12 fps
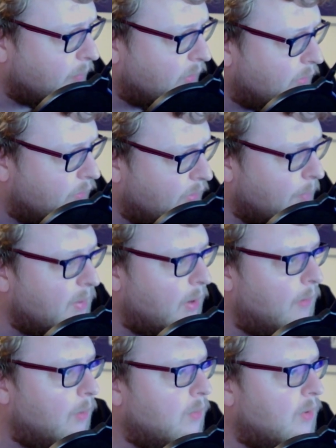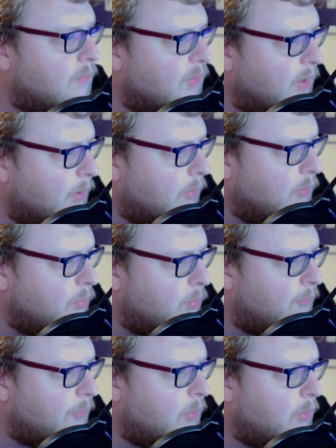some longer videos will
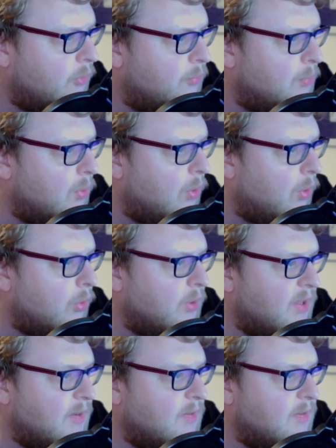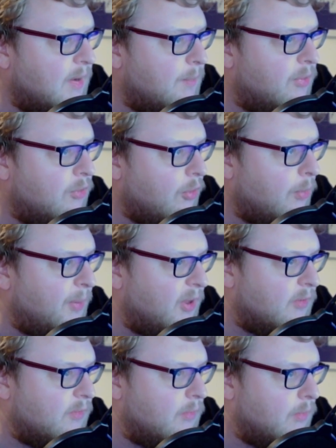focus more on in-depth
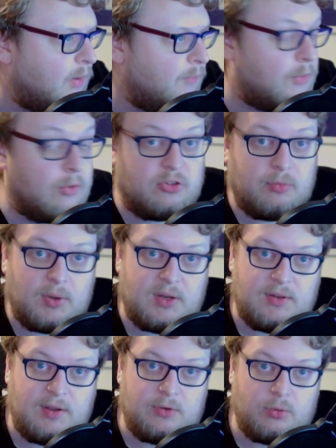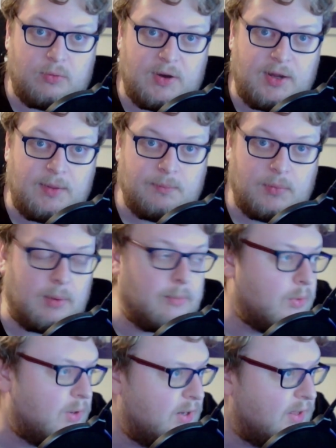topics. I've got some ideas already. I'm
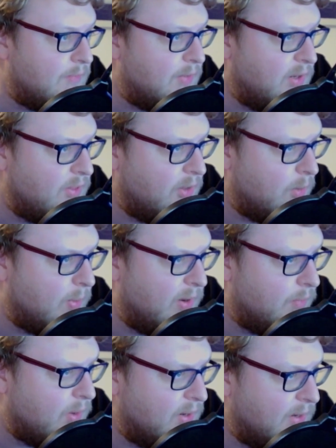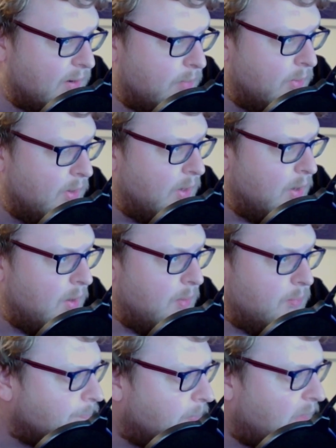not going to give anything away right now.
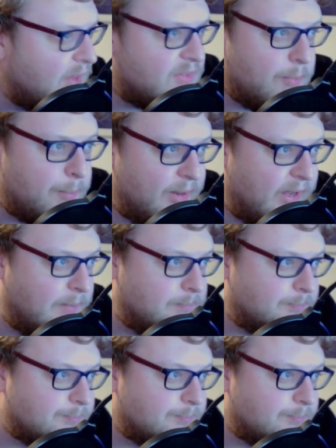That's the plan,